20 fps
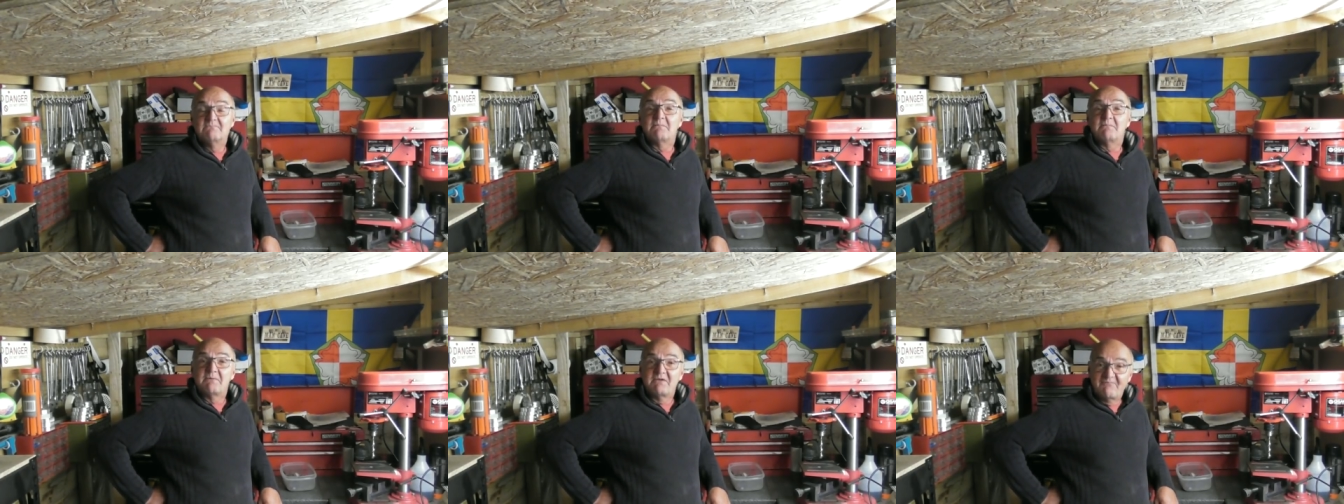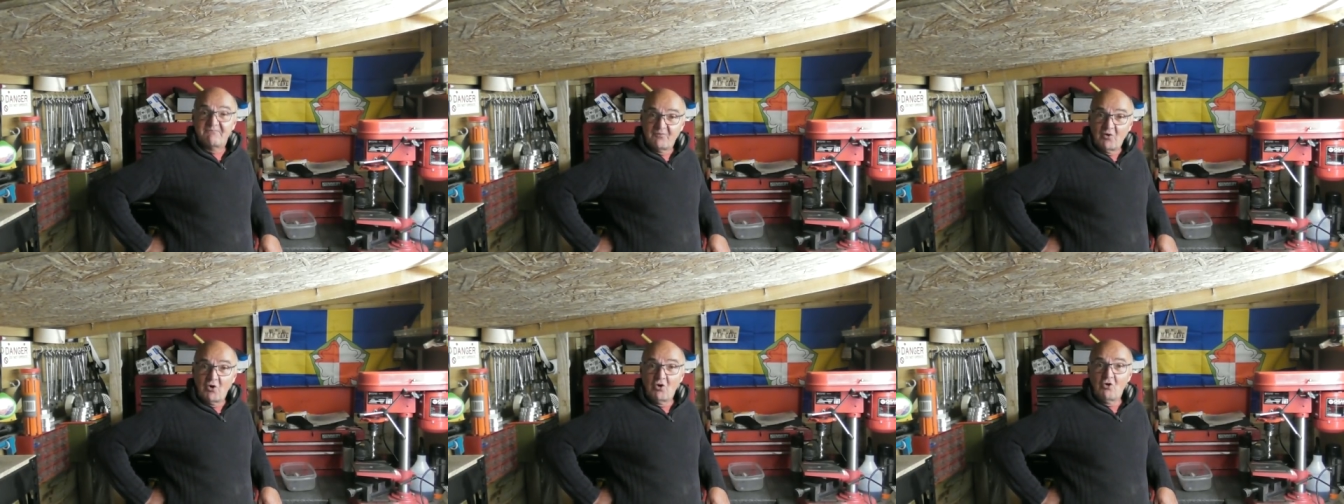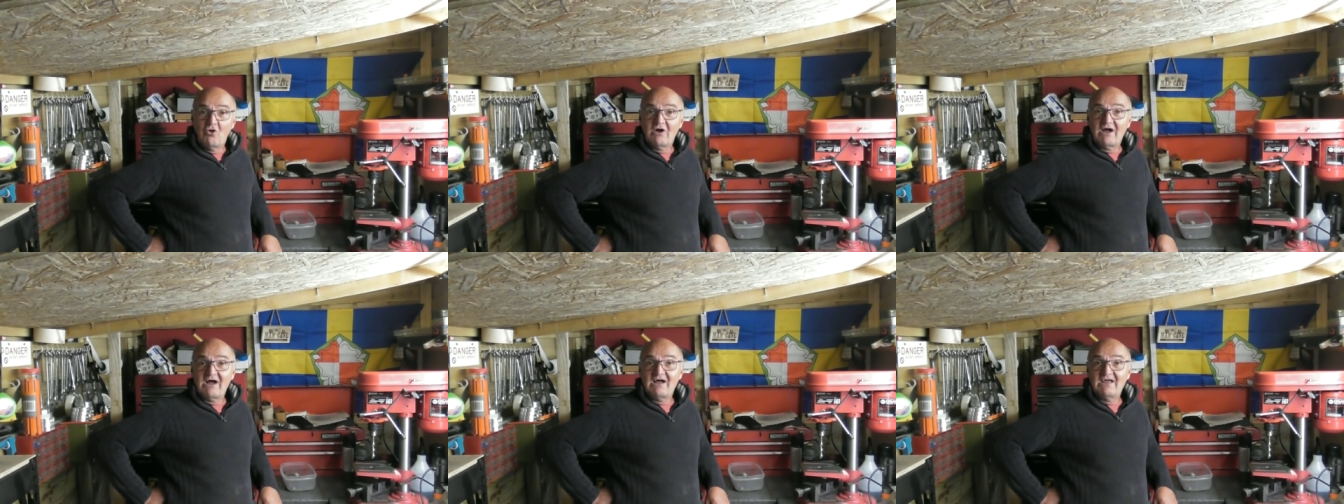
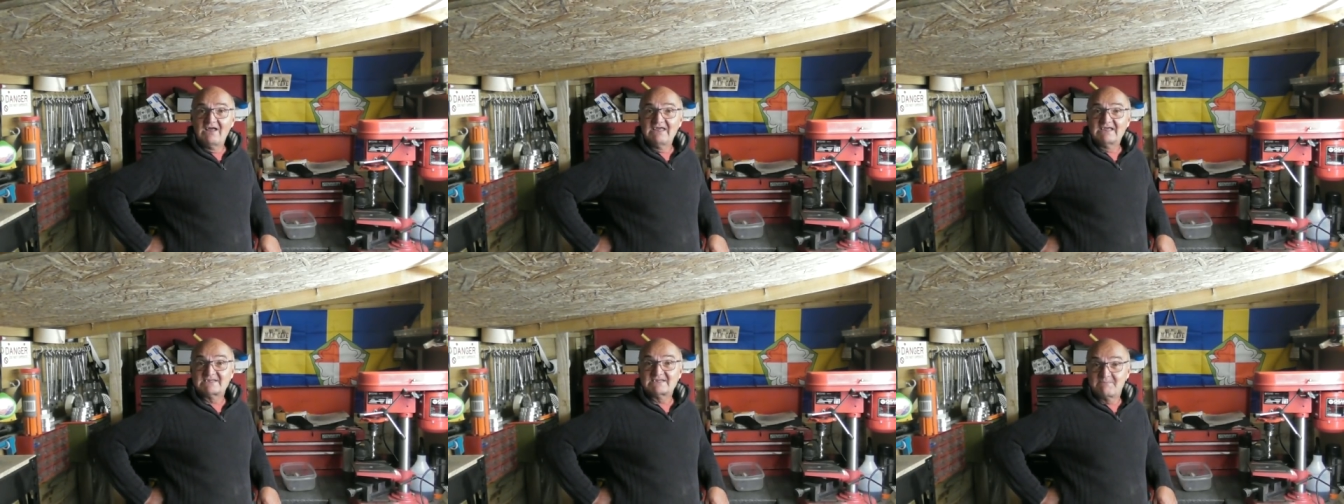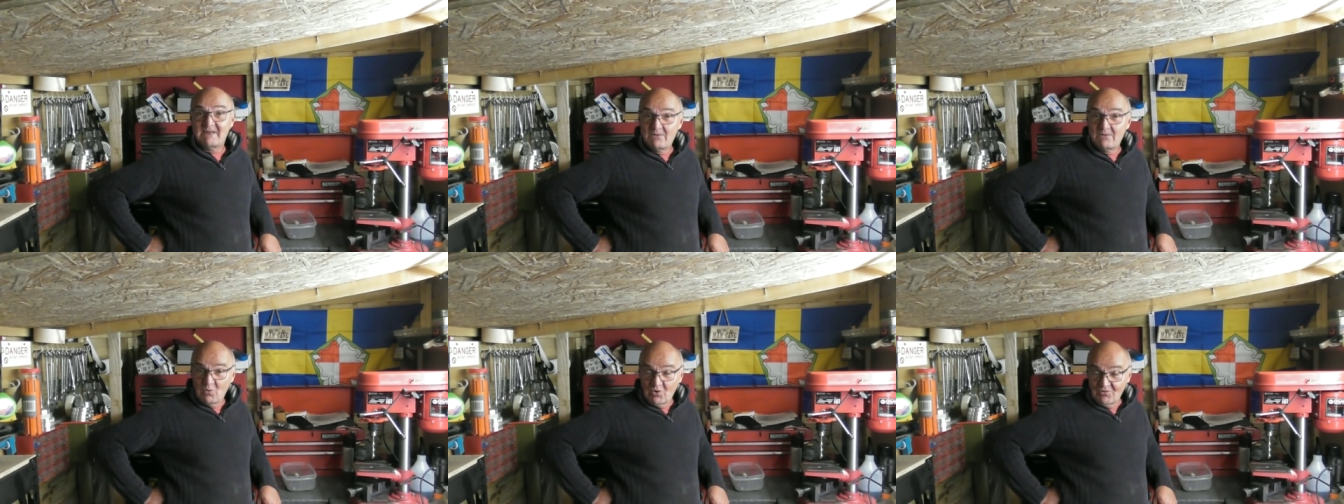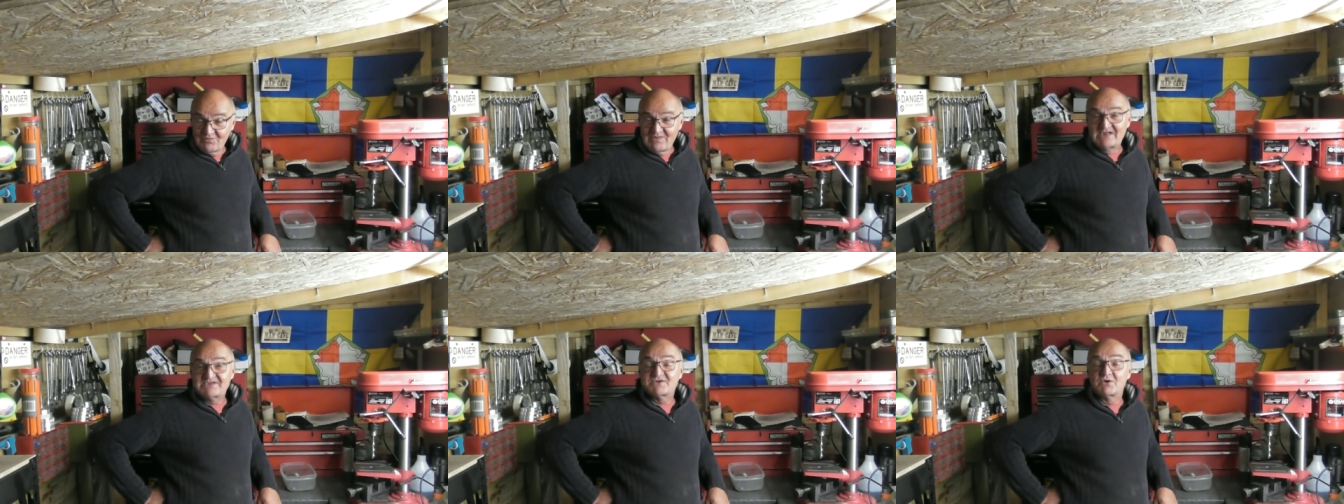Before I explain
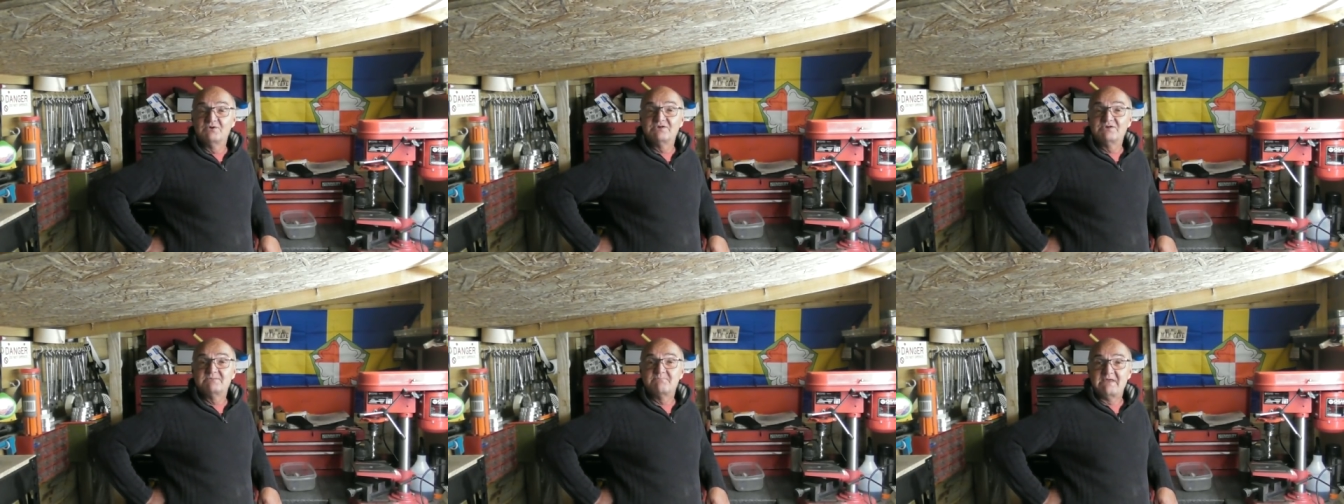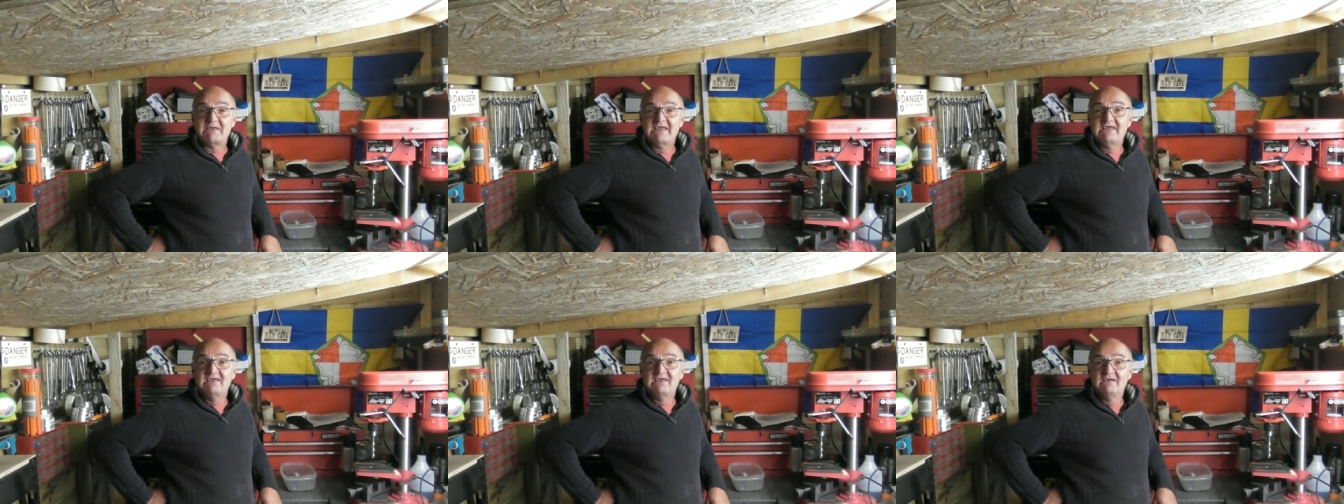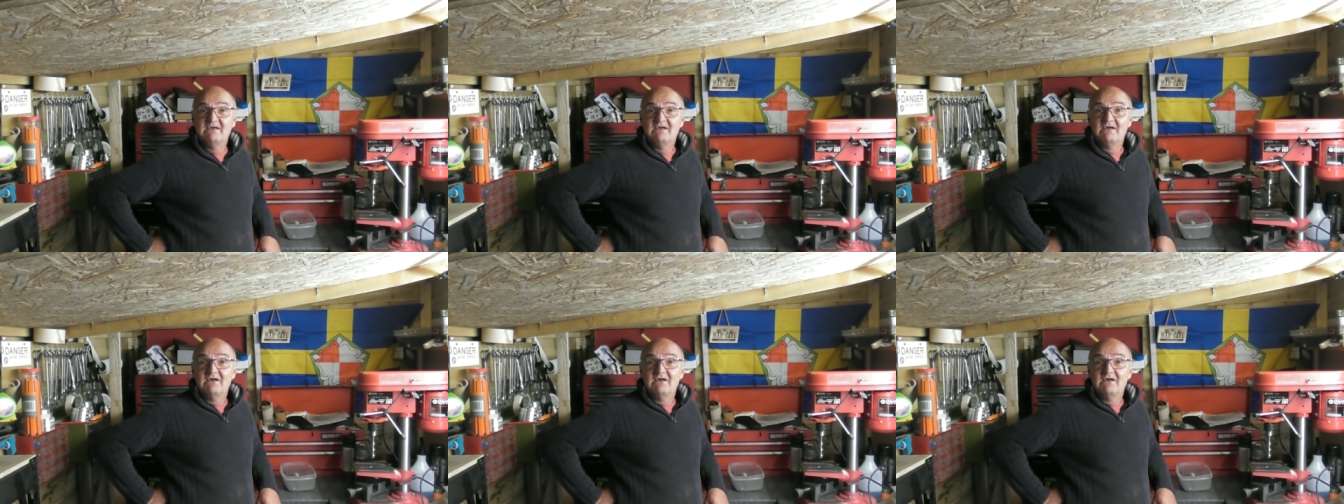what that's going to be,